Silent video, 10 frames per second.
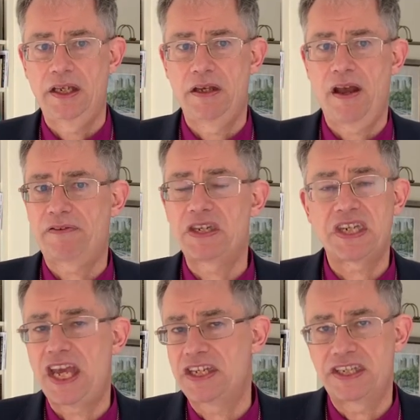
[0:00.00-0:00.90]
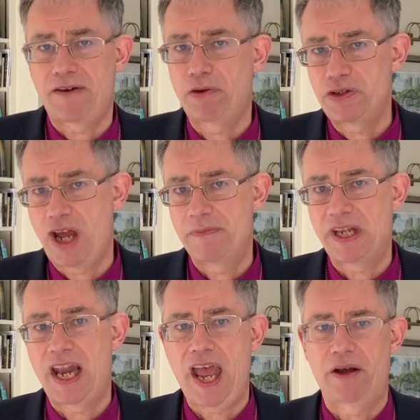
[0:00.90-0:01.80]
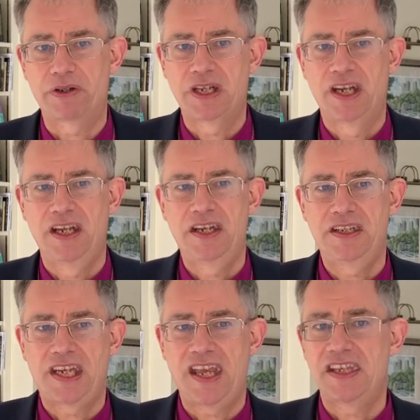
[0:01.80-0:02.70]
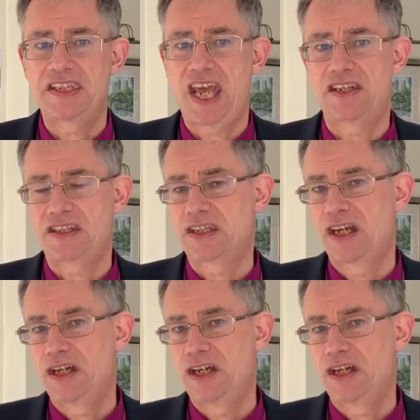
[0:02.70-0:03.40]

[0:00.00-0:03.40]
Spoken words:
You have to say it several times aloud to get the sense.